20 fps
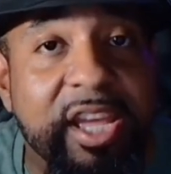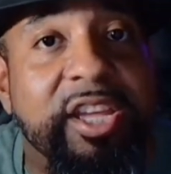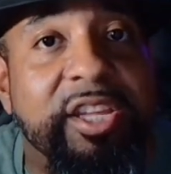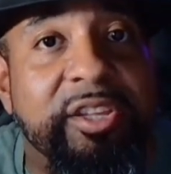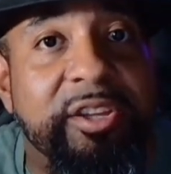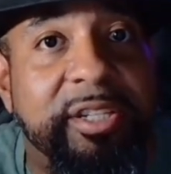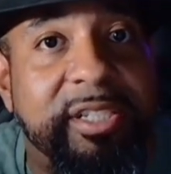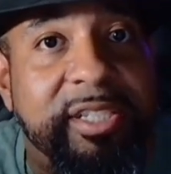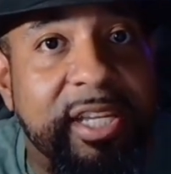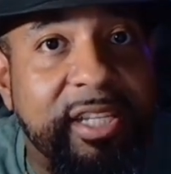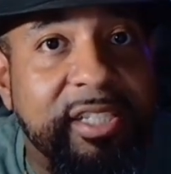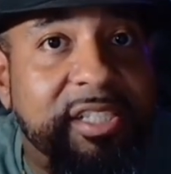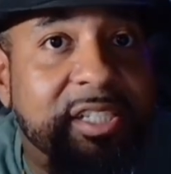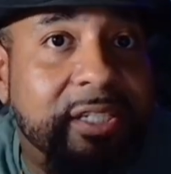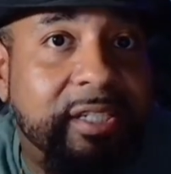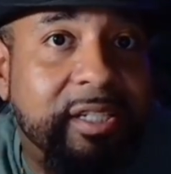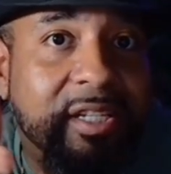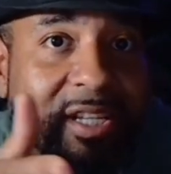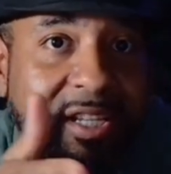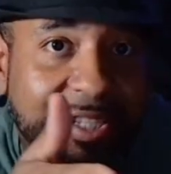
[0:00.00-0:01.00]
You teach
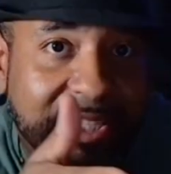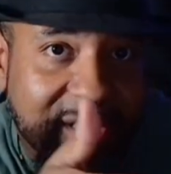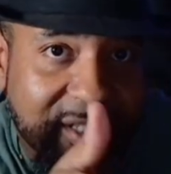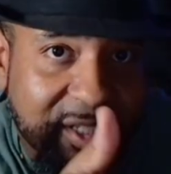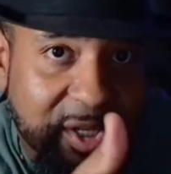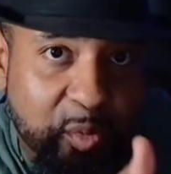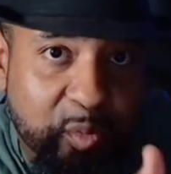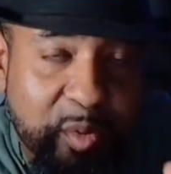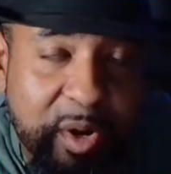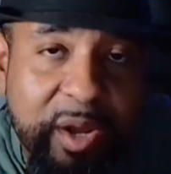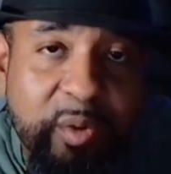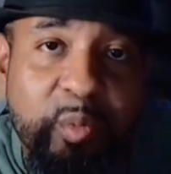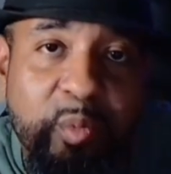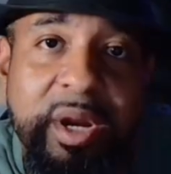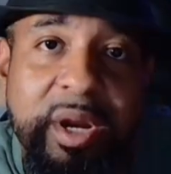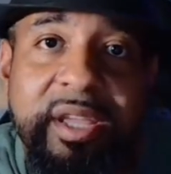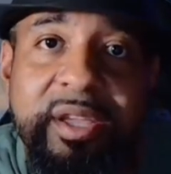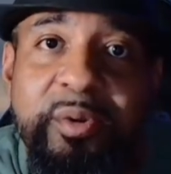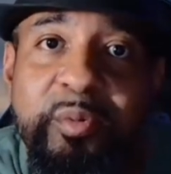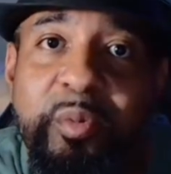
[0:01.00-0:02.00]
it to run
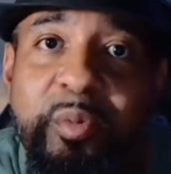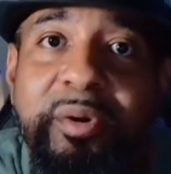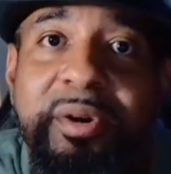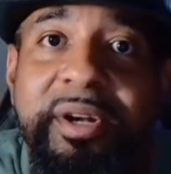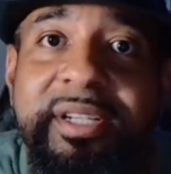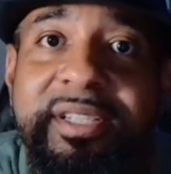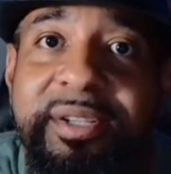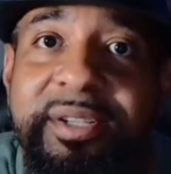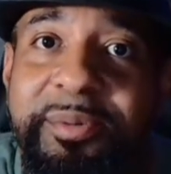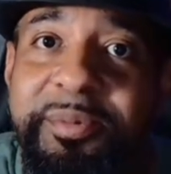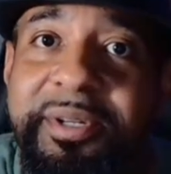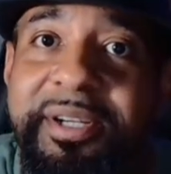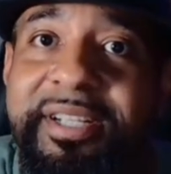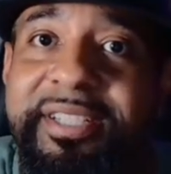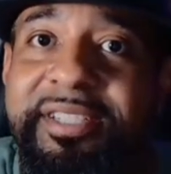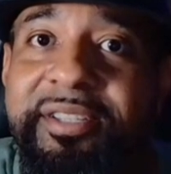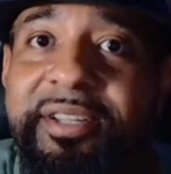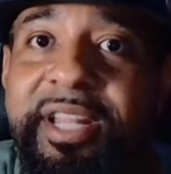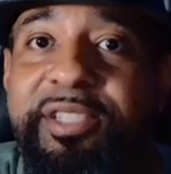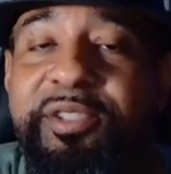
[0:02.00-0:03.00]
where you want it to run.
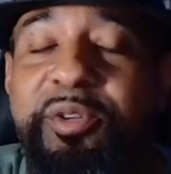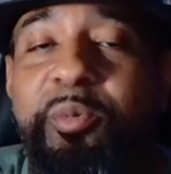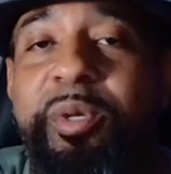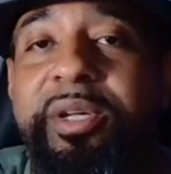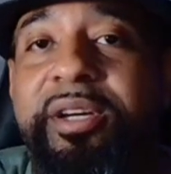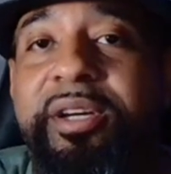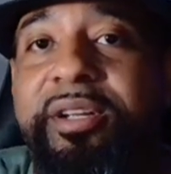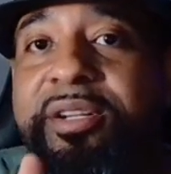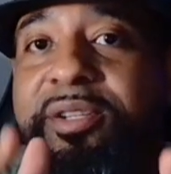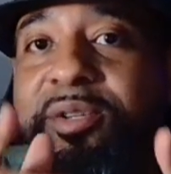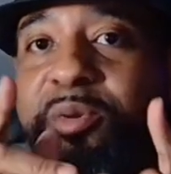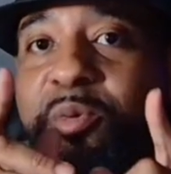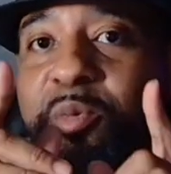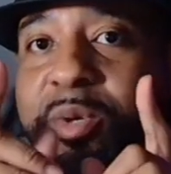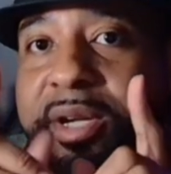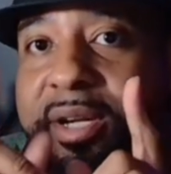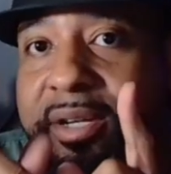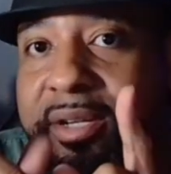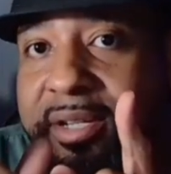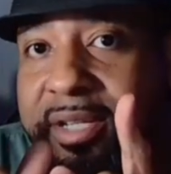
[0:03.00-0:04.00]
So that's what we're going to do.
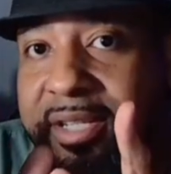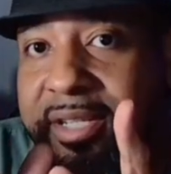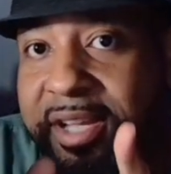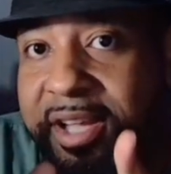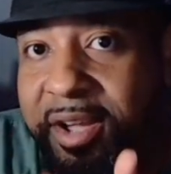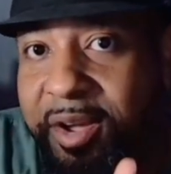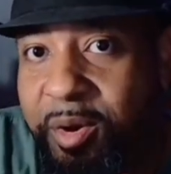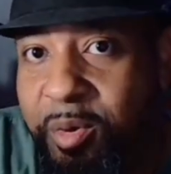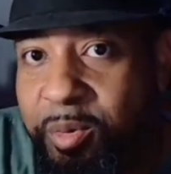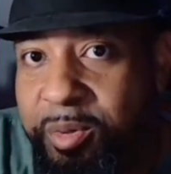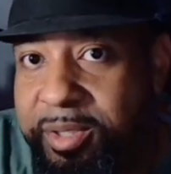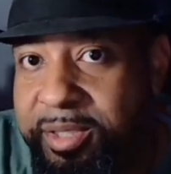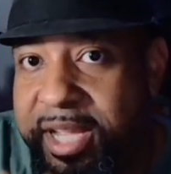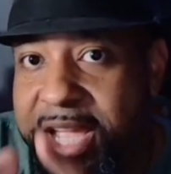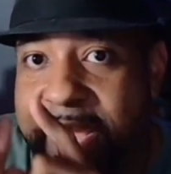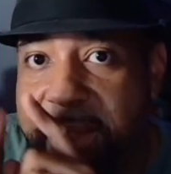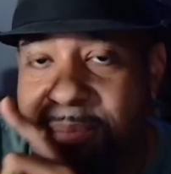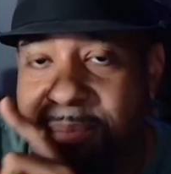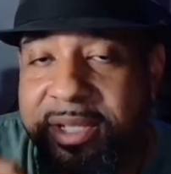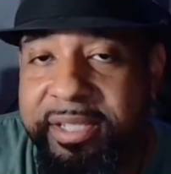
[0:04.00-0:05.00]
We are going to
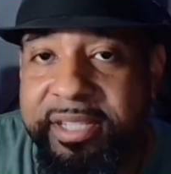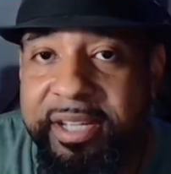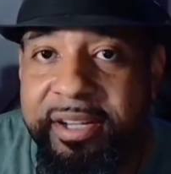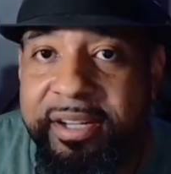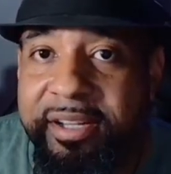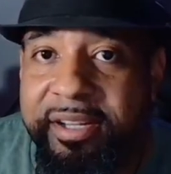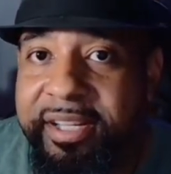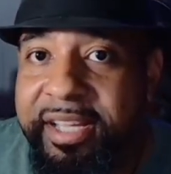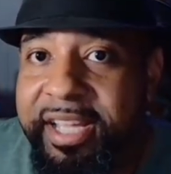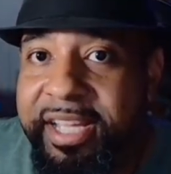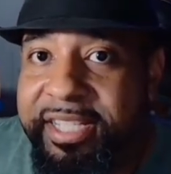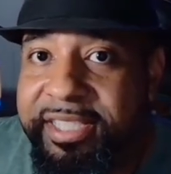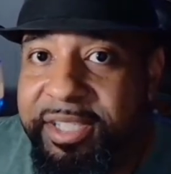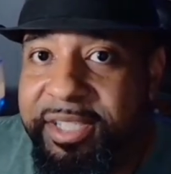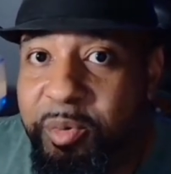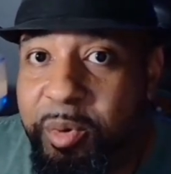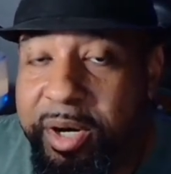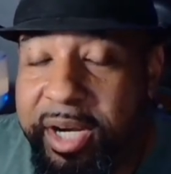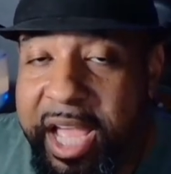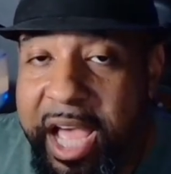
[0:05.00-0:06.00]
tame the tongue to
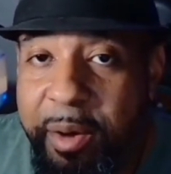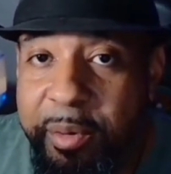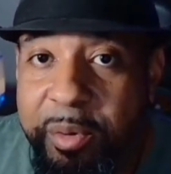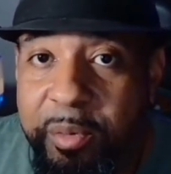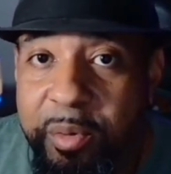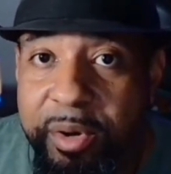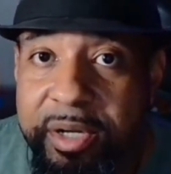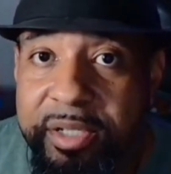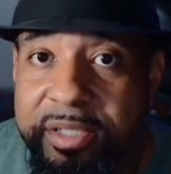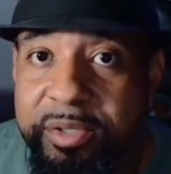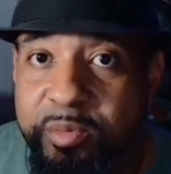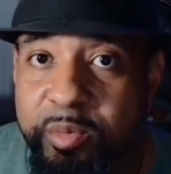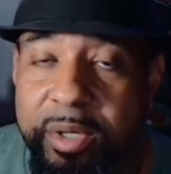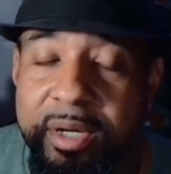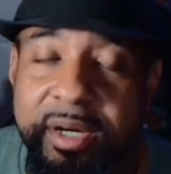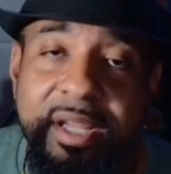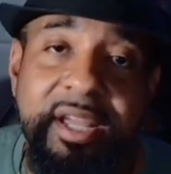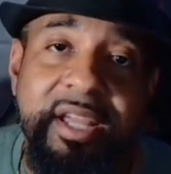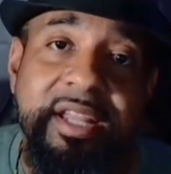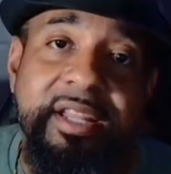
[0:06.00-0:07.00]
work how we want it to
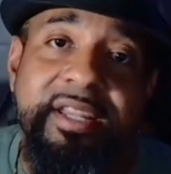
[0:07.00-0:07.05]
work.